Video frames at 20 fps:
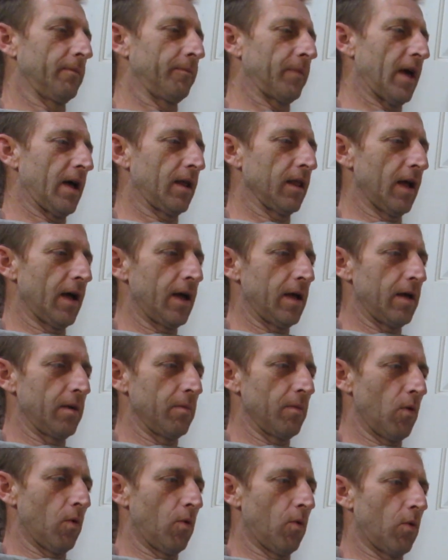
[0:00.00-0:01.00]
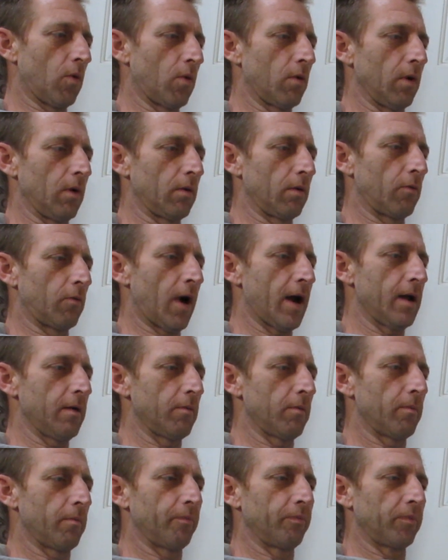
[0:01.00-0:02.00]
a claim or right
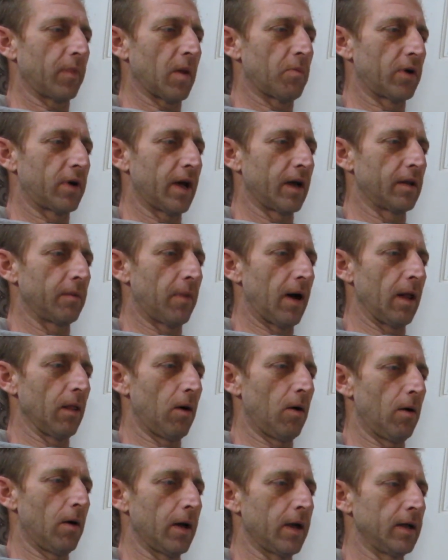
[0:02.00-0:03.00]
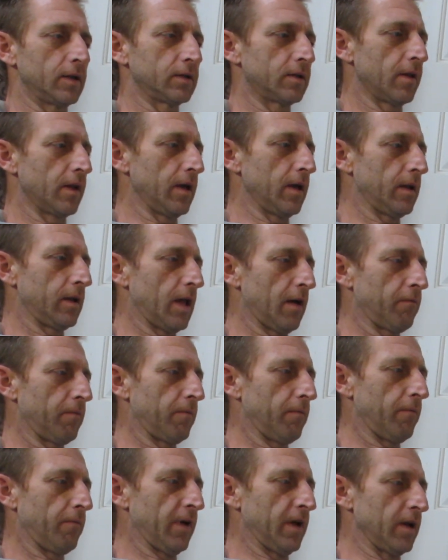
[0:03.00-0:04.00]
protected by law against the
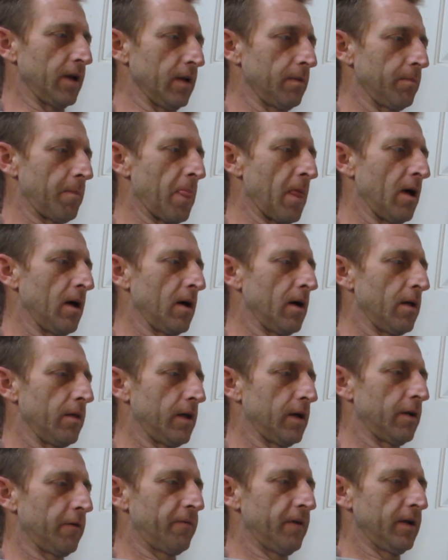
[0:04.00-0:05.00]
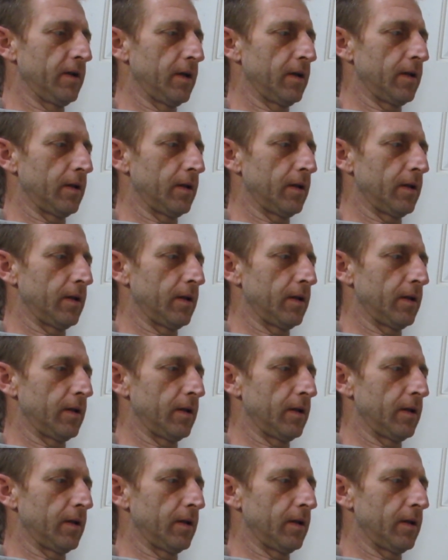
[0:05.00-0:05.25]
defendant. The defendant